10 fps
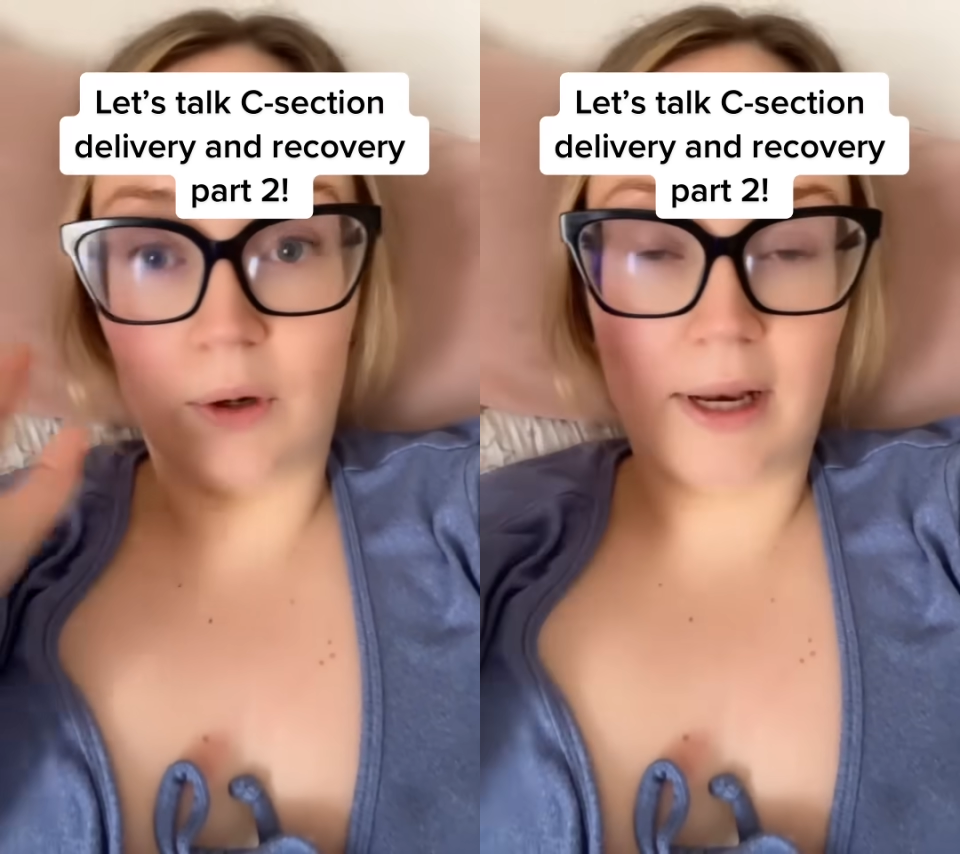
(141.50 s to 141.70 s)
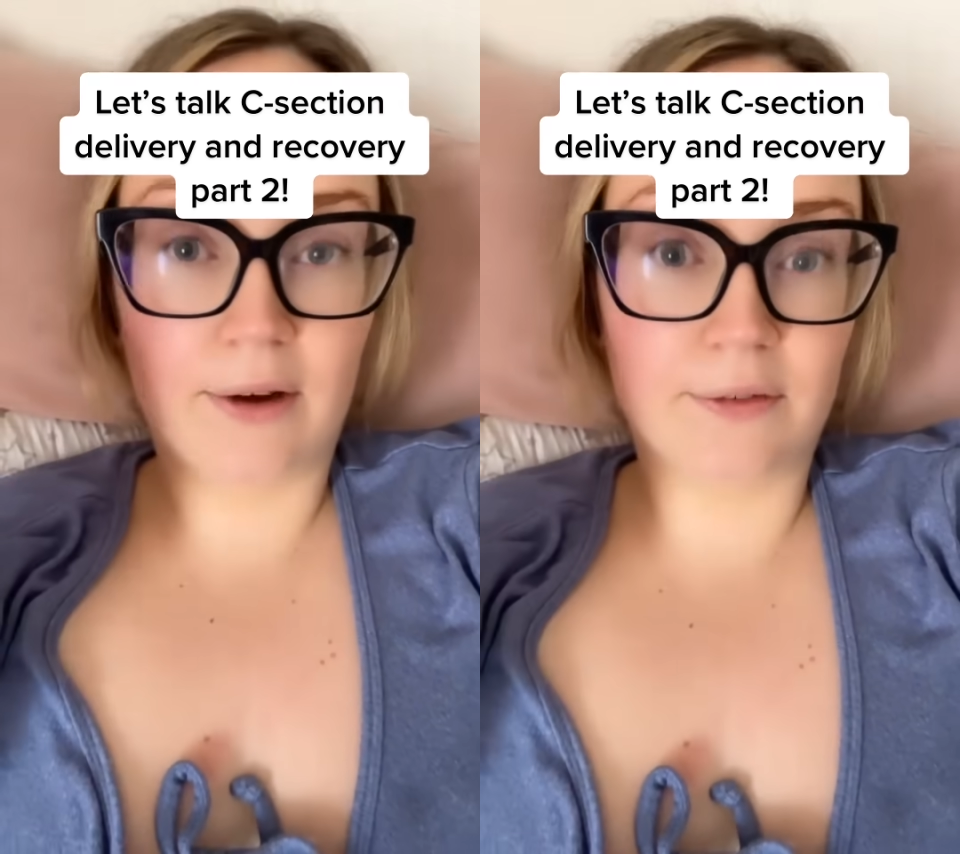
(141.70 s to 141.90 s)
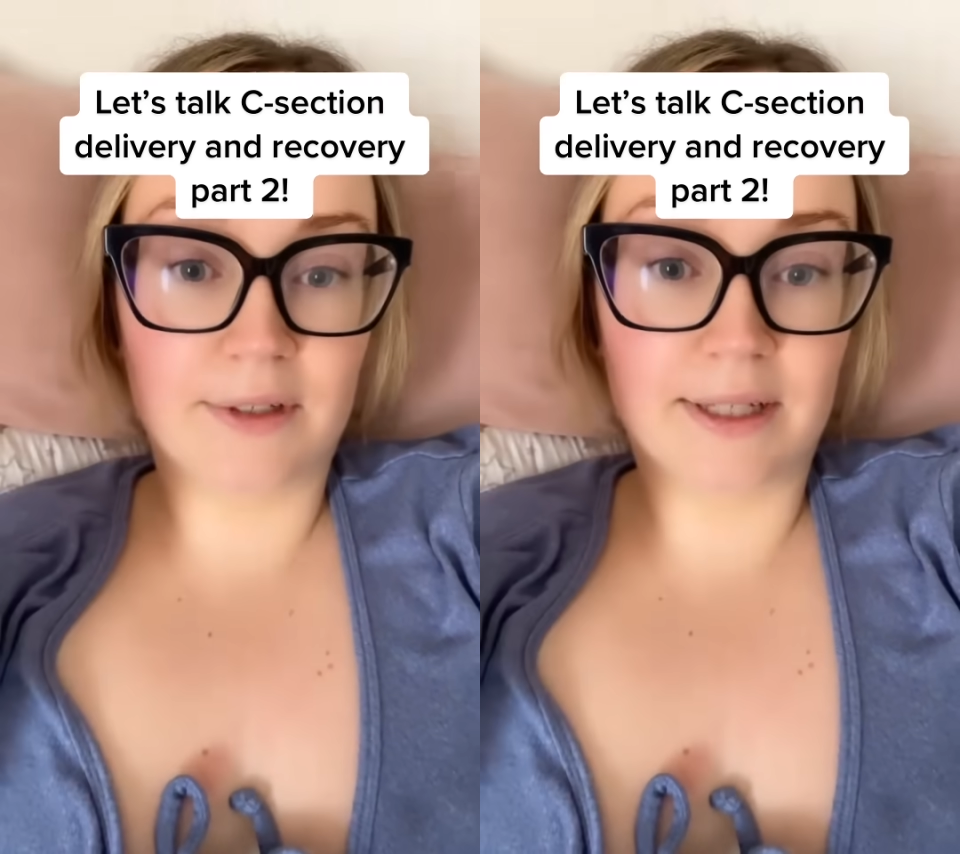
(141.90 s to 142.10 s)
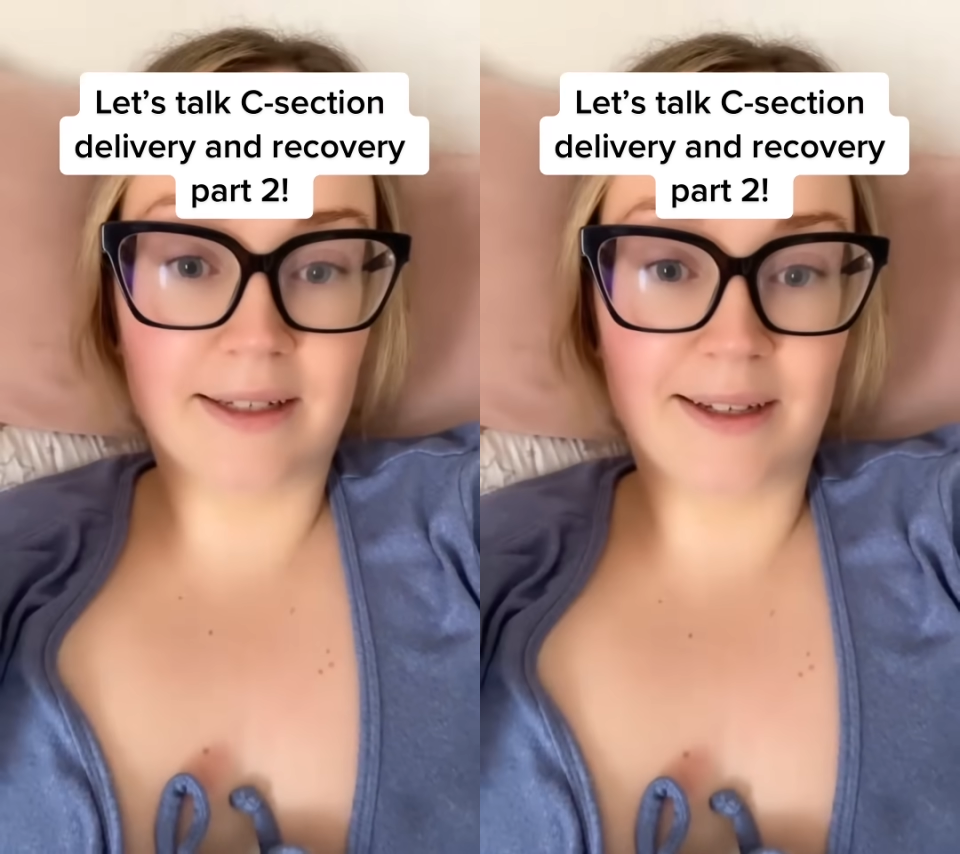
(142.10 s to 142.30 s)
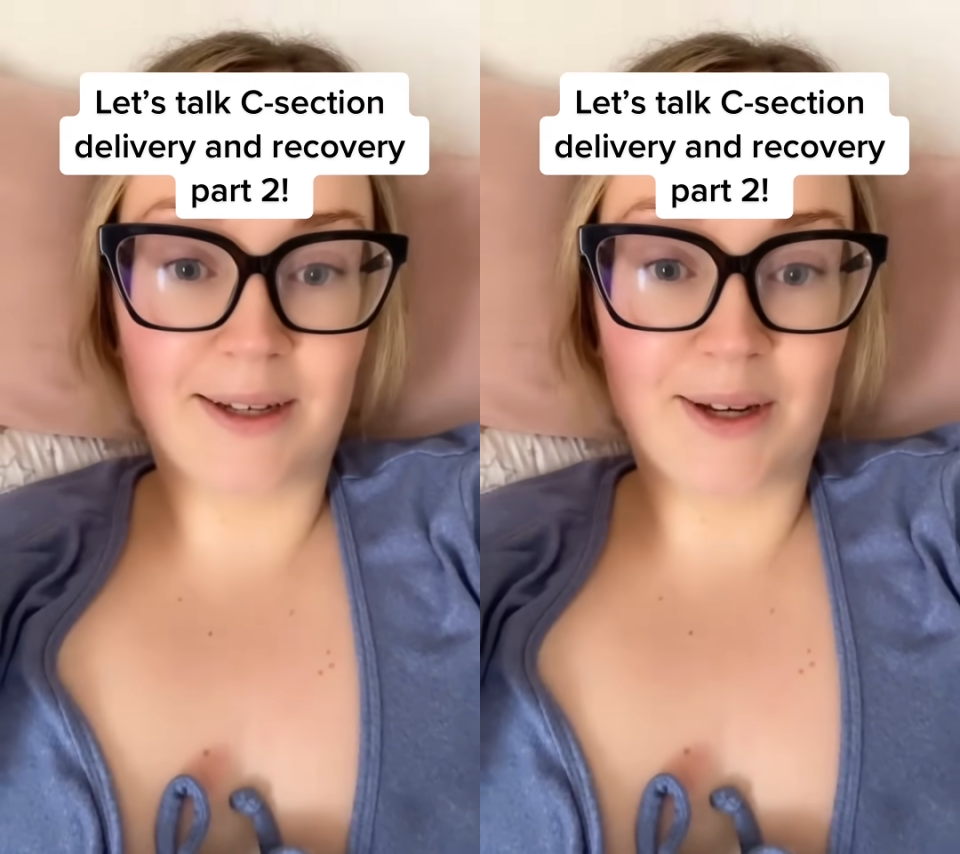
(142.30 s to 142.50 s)
left
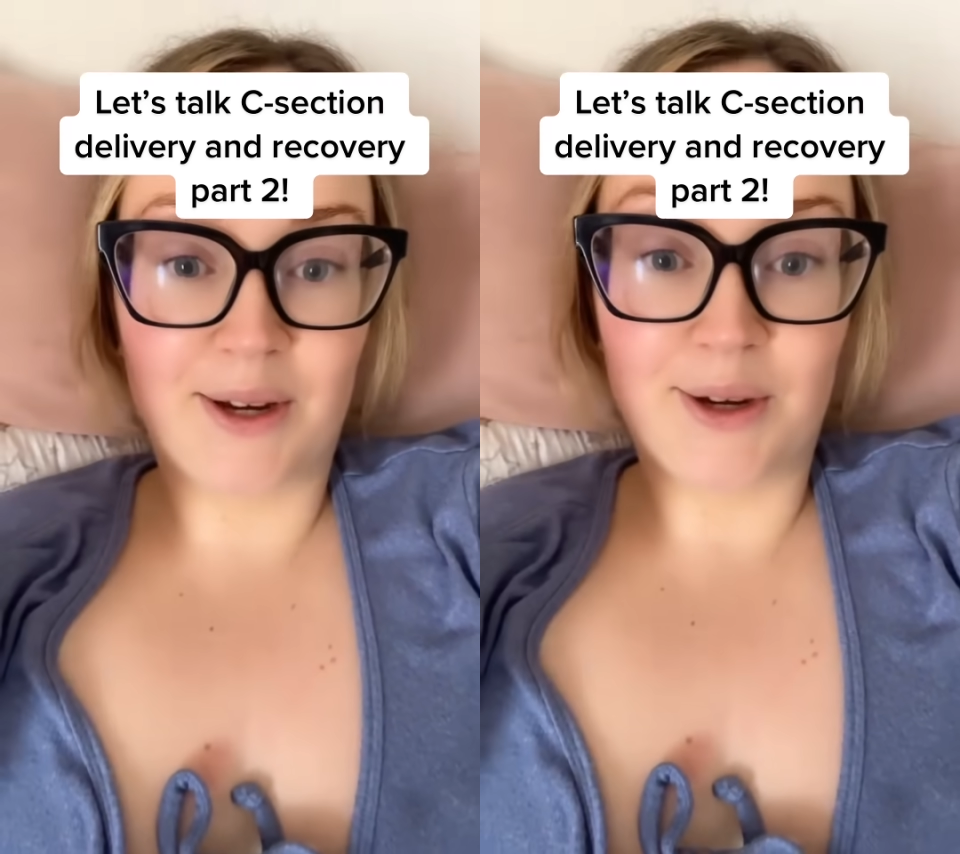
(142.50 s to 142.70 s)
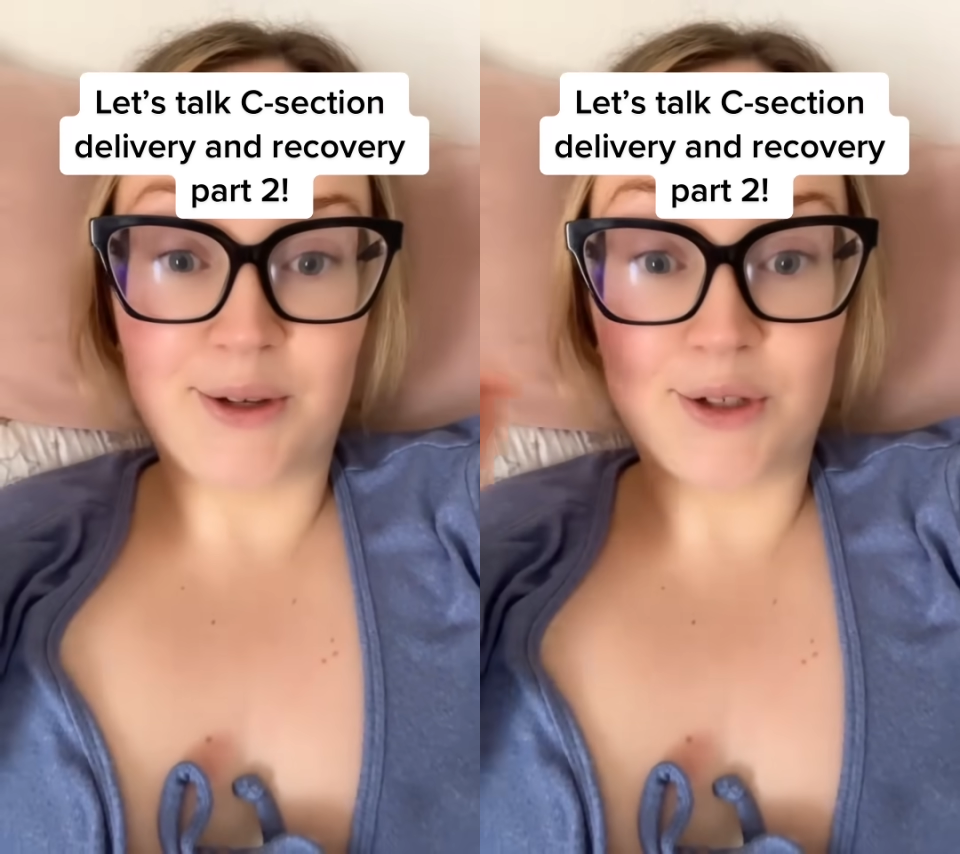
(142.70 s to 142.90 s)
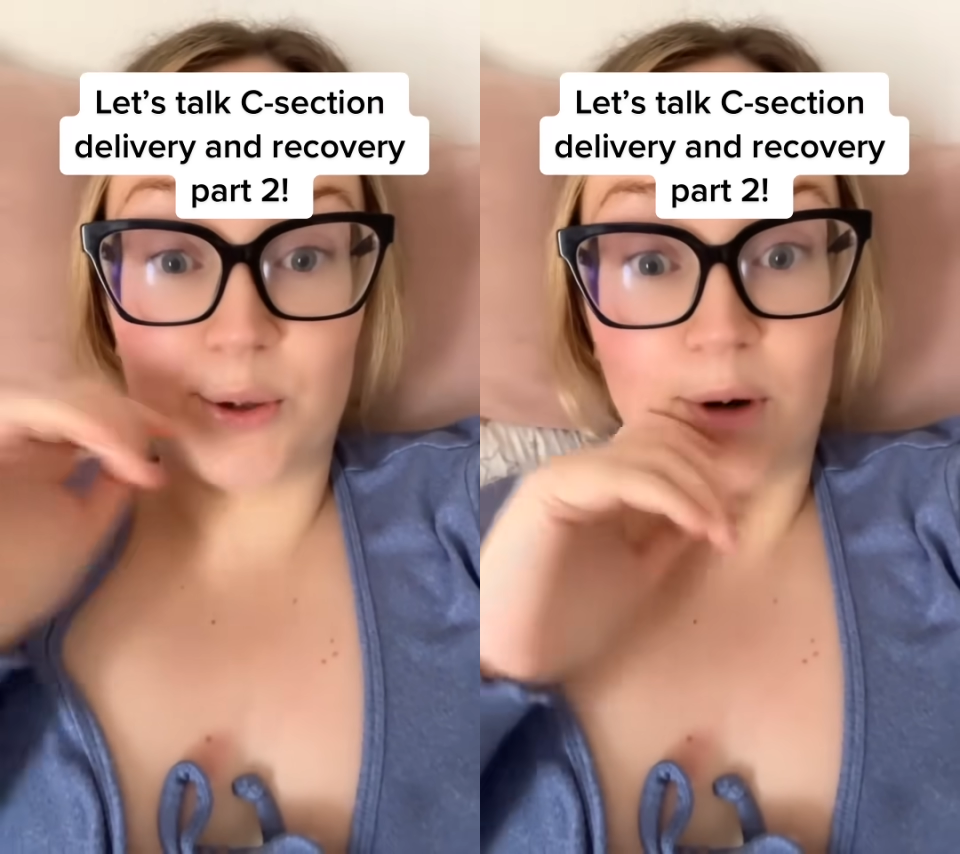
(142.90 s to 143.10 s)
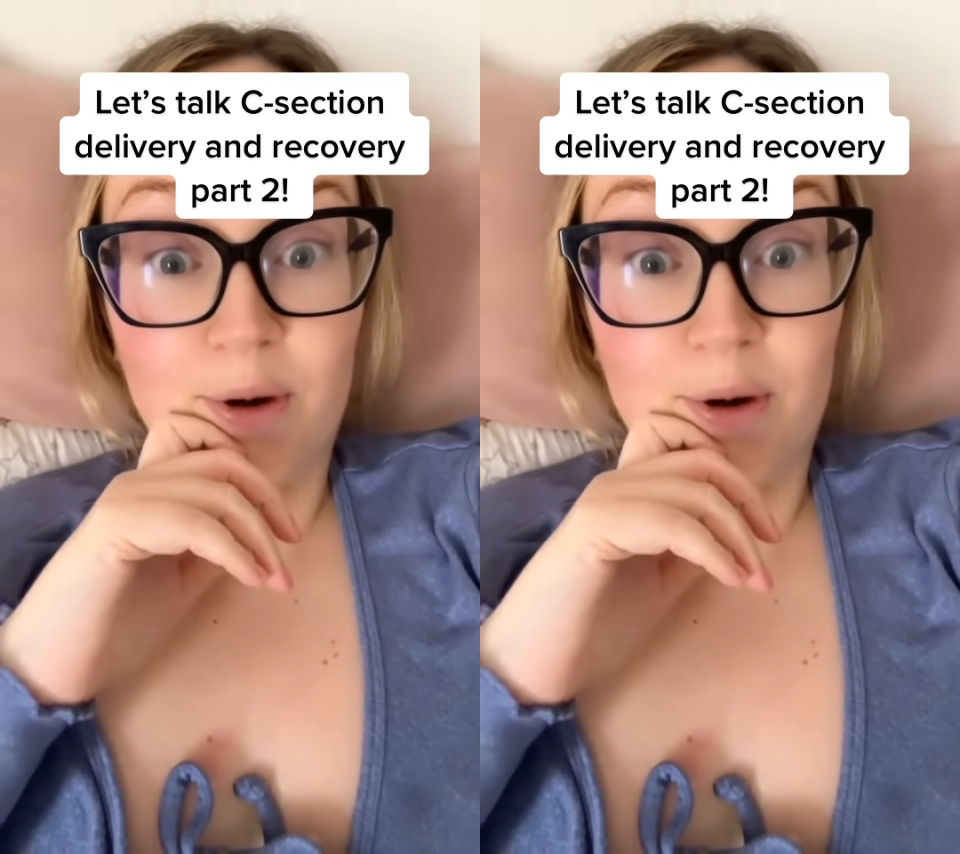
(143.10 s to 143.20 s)
to